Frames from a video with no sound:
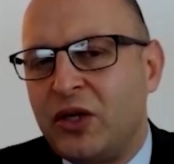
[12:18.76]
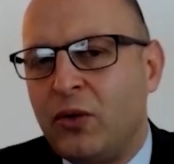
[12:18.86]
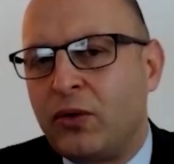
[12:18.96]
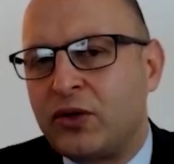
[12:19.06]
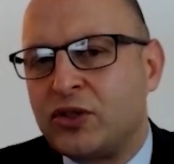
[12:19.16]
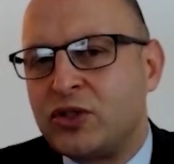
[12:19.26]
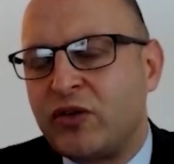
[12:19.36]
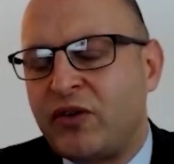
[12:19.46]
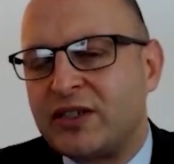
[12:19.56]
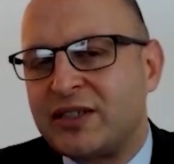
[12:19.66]
order to
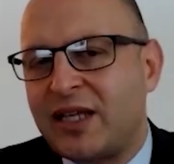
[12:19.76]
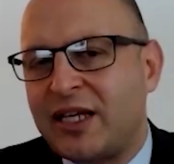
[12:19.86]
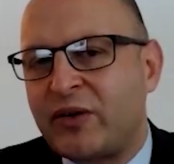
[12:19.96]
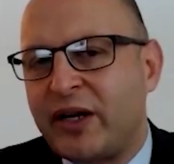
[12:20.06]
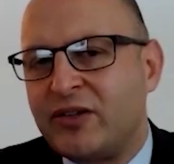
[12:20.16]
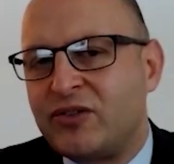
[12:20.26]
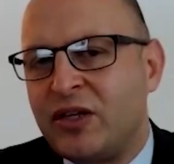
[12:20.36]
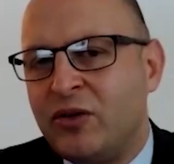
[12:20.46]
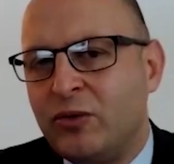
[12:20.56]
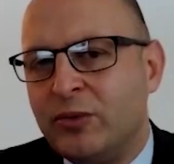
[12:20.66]
self-isolate creates
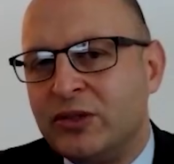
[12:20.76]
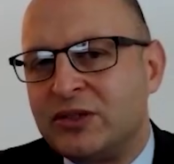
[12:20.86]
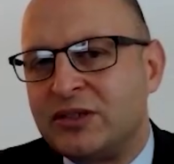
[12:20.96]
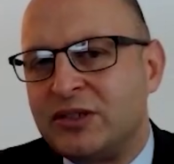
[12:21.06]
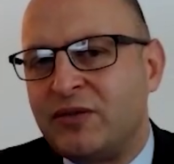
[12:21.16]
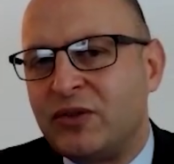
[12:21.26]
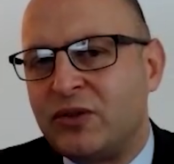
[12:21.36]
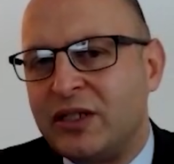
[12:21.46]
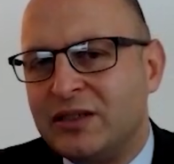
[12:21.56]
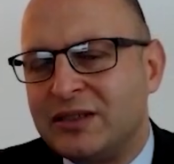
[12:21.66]
enormous
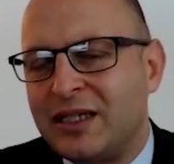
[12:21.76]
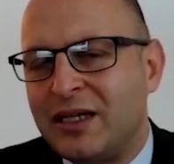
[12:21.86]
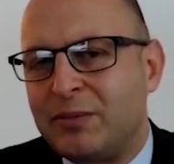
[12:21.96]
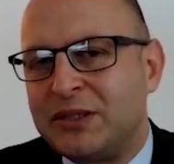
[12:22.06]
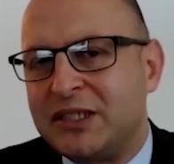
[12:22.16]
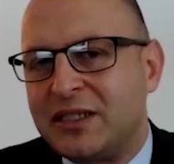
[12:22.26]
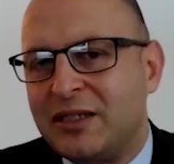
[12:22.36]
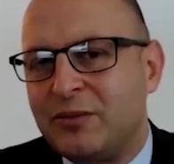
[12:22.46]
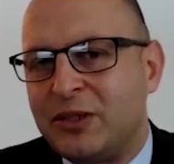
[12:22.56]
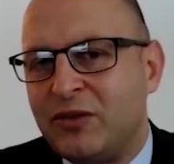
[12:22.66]
difficulties,
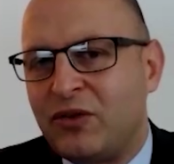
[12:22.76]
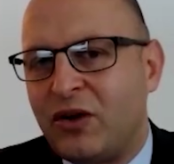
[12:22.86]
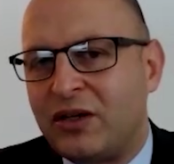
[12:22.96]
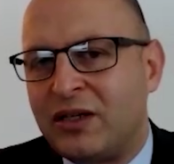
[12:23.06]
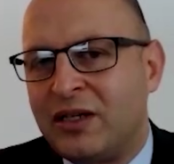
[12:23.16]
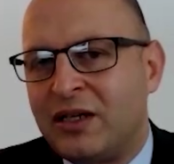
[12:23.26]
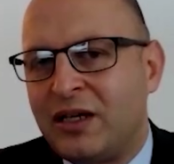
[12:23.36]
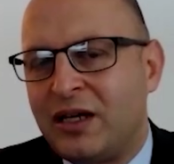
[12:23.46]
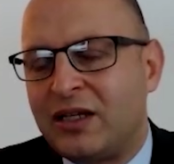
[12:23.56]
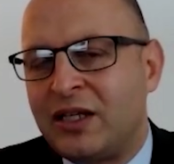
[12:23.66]
particularly when you've got
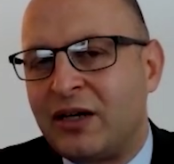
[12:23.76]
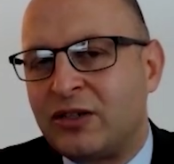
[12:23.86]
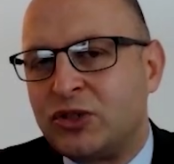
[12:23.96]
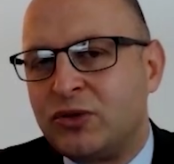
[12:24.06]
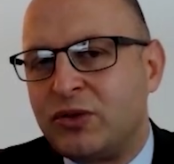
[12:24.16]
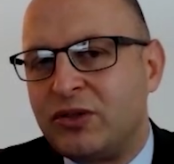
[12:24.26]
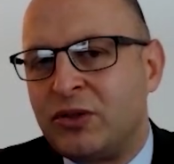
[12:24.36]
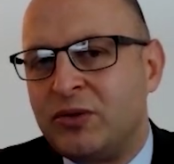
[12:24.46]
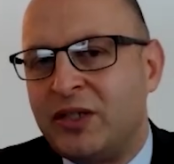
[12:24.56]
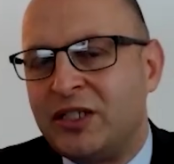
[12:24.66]
young children
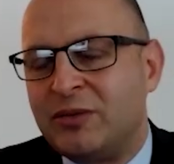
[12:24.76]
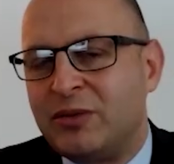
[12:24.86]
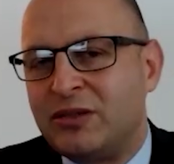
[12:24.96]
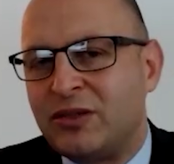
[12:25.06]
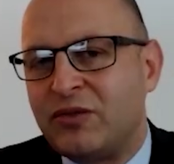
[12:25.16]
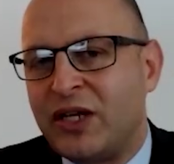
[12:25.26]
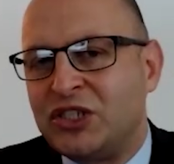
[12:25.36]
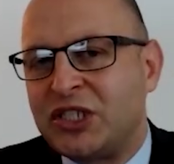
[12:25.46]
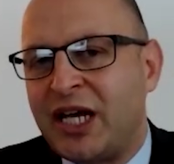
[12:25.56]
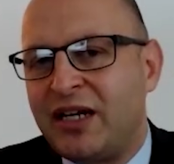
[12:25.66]
who need to be sort of
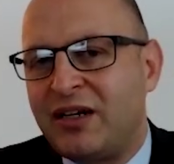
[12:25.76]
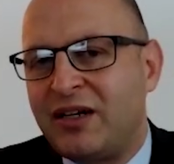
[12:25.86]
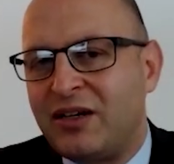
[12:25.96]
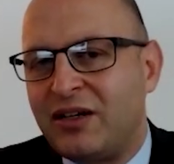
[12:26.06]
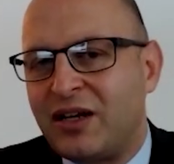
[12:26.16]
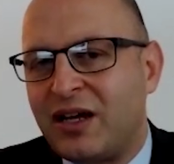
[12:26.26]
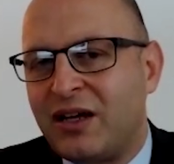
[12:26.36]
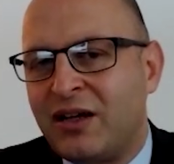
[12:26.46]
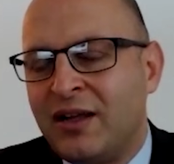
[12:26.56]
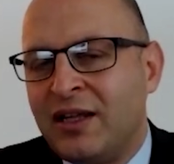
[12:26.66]
educated, and
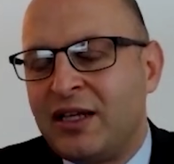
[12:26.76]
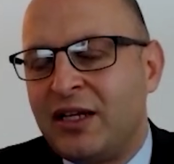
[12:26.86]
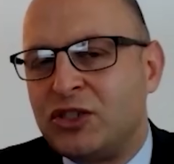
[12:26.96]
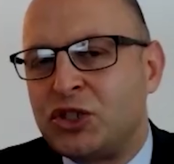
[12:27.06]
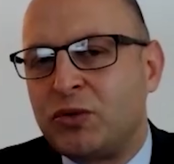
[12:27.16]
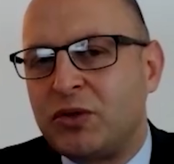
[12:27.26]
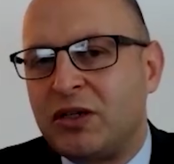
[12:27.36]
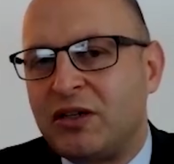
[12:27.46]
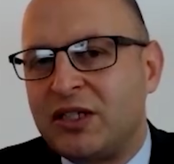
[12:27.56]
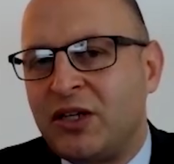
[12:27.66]
children,